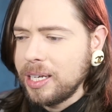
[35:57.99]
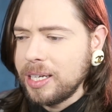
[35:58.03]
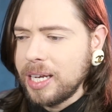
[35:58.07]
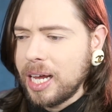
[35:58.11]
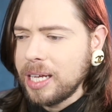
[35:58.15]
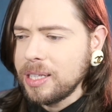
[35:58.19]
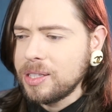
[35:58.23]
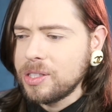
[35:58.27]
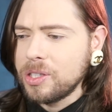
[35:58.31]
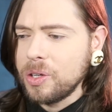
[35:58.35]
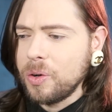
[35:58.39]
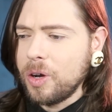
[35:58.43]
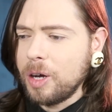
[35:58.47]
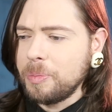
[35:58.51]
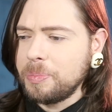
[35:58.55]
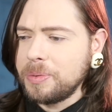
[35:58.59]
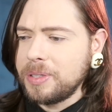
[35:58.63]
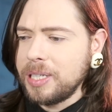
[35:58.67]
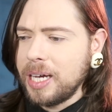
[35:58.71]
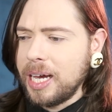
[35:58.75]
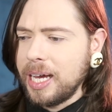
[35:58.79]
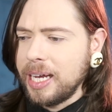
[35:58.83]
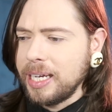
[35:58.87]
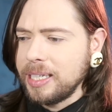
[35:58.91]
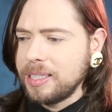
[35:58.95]
not so
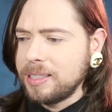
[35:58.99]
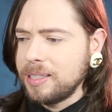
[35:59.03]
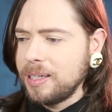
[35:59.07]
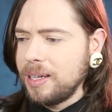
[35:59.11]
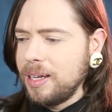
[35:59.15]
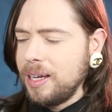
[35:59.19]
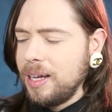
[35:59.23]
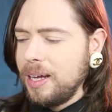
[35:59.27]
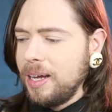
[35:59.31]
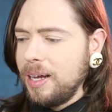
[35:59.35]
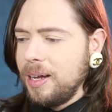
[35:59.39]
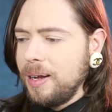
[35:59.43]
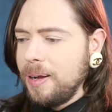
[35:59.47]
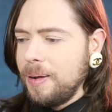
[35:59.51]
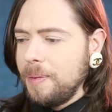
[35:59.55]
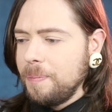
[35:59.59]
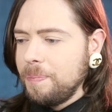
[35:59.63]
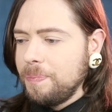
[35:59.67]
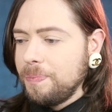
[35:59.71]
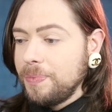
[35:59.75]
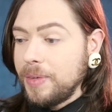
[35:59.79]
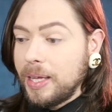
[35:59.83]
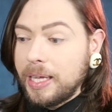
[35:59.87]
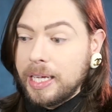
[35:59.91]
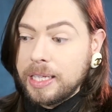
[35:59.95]
uptight.
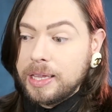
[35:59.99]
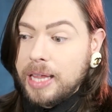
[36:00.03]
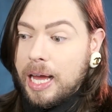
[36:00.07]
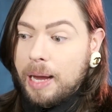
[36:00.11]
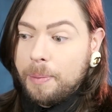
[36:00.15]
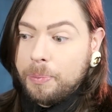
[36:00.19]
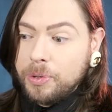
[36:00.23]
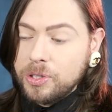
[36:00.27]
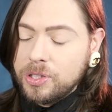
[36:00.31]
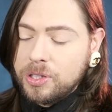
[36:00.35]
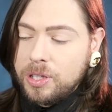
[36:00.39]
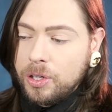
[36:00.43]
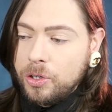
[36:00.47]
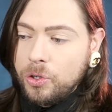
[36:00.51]
That was the